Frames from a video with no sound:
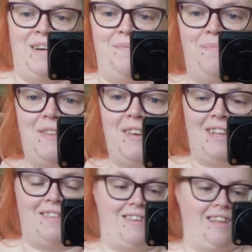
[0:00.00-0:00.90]
you
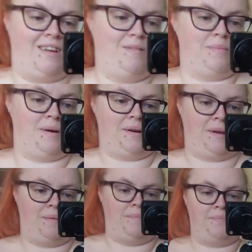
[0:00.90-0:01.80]
can see that, but
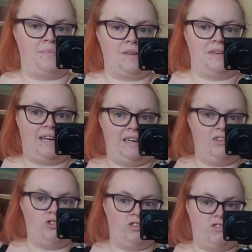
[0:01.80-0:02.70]
you can
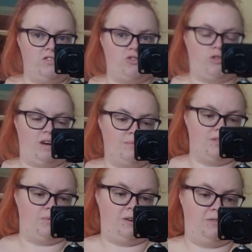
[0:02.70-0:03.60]
adjust the straps
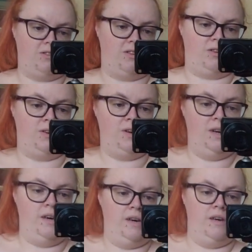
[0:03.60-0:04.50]
as well, so if
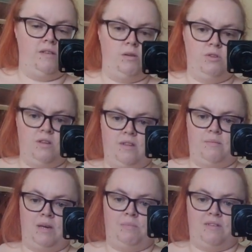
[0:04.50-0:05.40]
you wanted
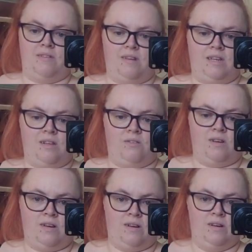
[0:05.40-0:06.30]
it maybe slightly
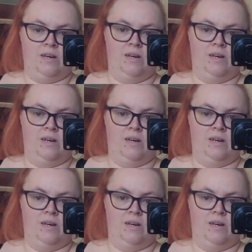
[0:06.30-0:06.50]
longer